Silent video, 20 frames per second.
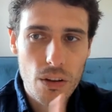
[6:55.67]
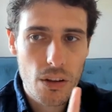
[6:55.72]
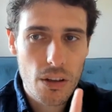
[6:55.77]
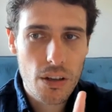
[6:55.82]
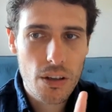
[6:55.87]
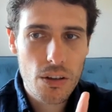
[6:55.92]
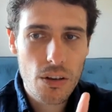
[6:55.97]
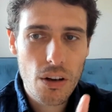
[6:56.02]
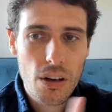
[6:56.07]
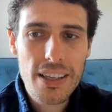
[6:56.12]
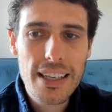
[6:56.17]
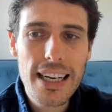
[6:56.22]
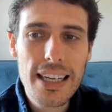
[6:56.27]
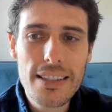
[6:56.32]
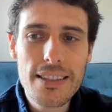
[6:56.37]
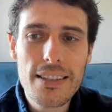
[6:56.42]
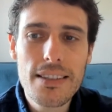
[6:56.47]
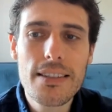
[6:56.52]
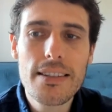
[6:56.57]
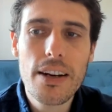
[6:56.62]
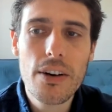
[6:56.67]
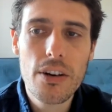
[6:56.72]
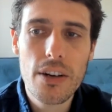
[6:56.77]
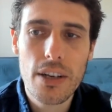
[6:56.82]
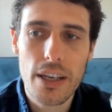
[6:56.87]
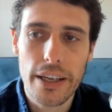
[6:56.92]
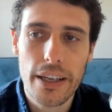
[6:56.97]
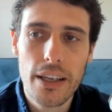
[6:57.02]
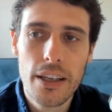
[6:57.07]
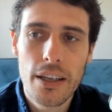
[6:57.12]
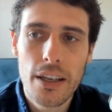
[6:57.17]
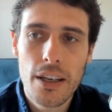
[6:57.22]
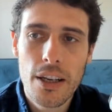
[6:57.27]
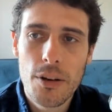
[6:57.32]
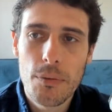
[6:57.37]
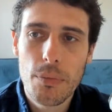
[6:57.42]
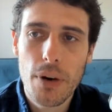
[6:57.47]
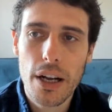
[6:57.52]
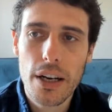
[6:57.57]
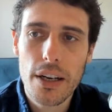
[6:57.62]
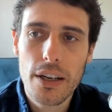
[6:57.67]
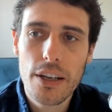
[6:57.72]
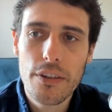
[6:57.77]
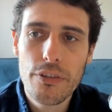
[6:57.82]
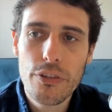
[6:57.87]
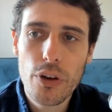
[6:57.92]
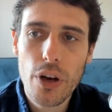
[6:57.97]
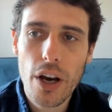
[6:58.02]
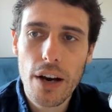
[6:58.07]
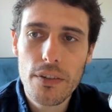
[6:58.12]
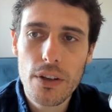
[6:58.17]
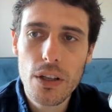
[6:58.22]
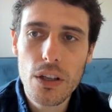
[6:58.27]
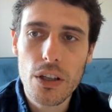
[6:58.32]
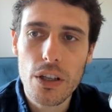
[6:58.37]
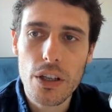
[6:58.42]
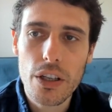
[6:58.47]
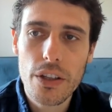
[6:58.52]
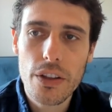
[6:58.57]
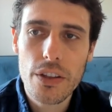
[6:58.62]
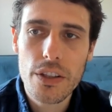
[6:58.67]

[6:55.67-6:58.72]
not necessarily, but if you have a look,